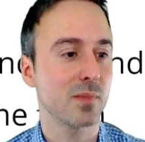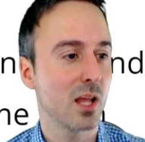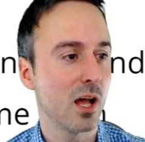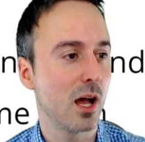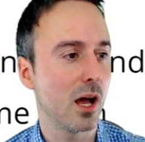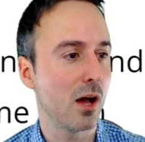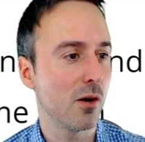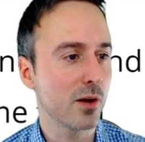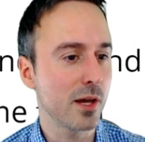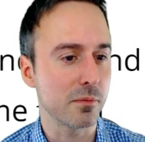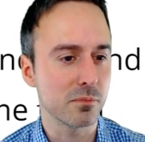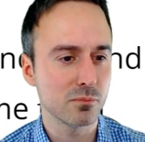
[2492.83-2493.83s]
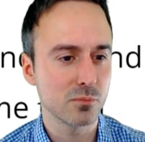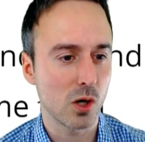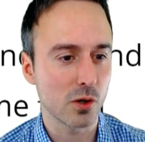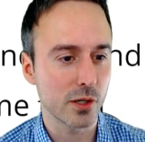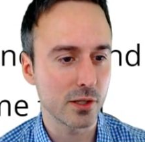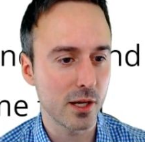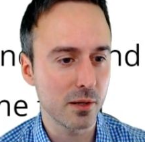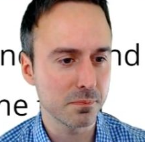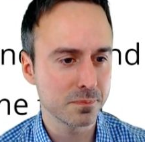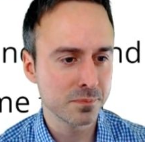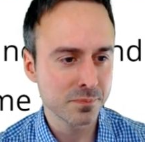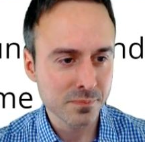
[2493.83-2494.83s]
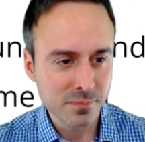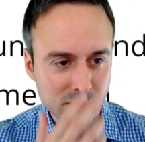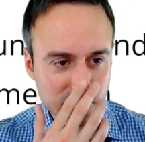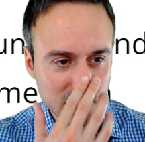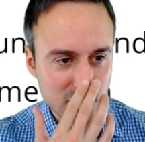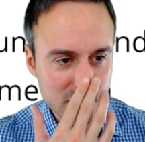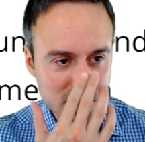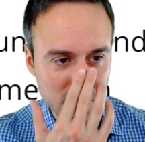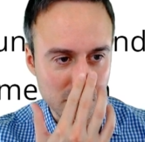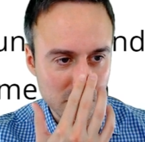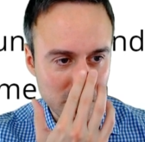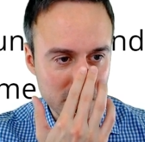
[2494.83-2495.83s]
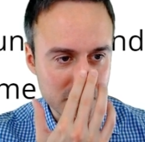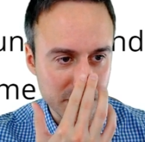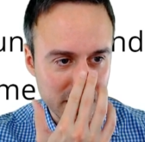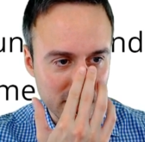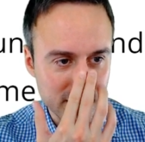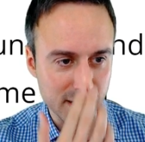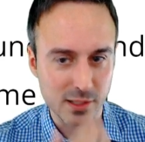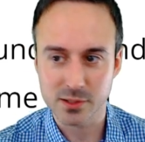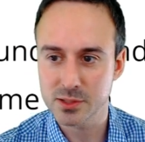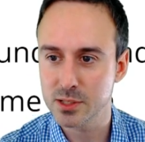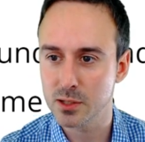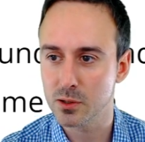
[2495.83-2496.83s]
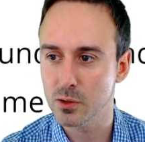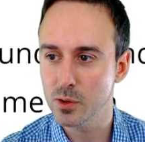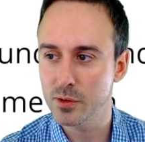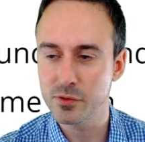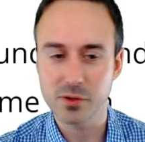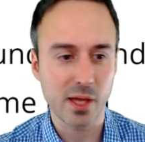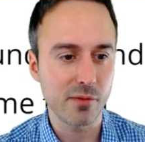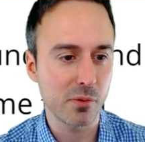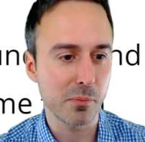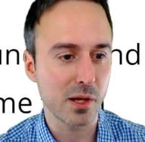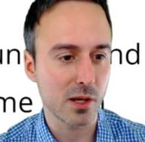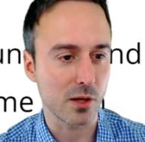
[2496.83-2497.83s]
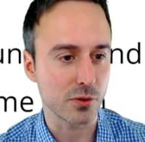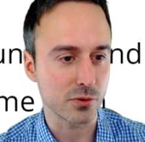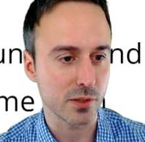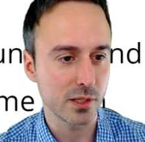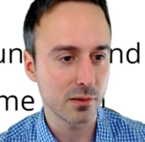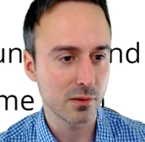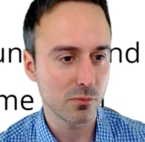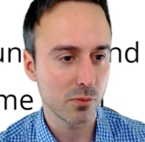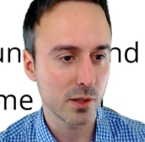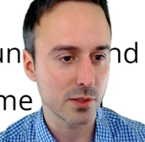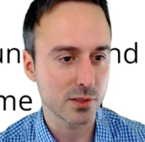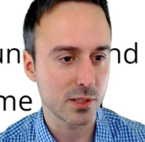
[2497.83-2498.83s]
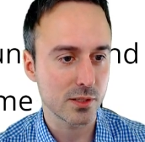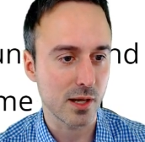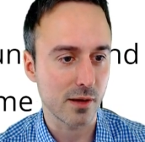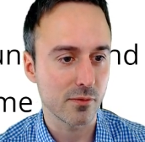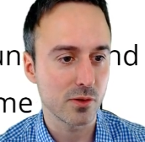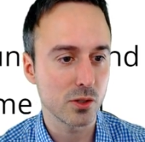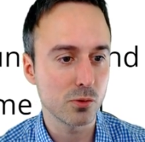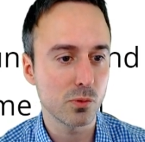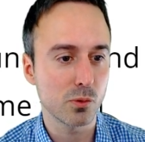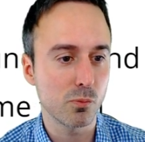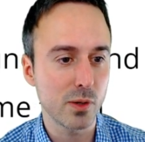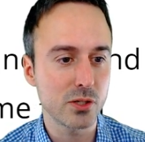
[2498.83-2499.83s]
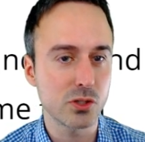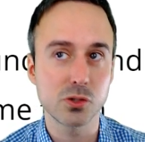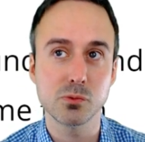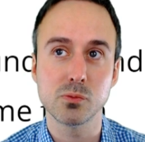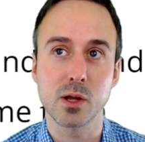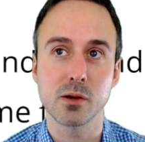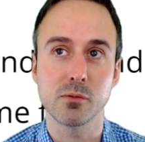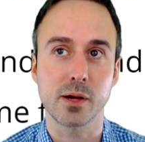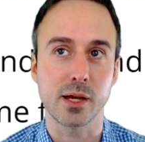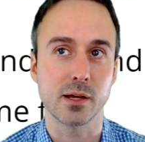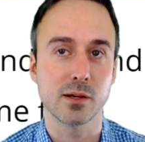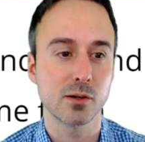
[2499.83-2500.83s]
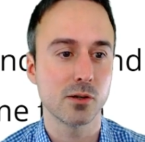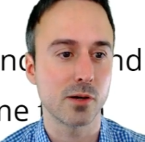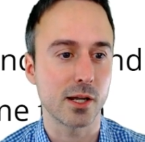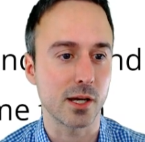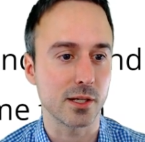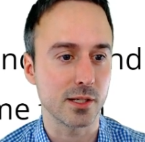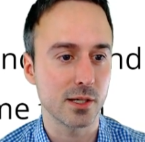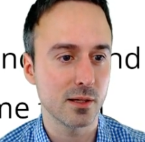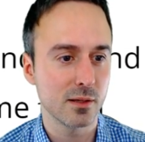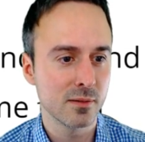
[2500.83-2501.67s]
Uh, okay, all good there. So what else we got here? So if you came from my country, what else did you have? You would wish to run away. Great idea.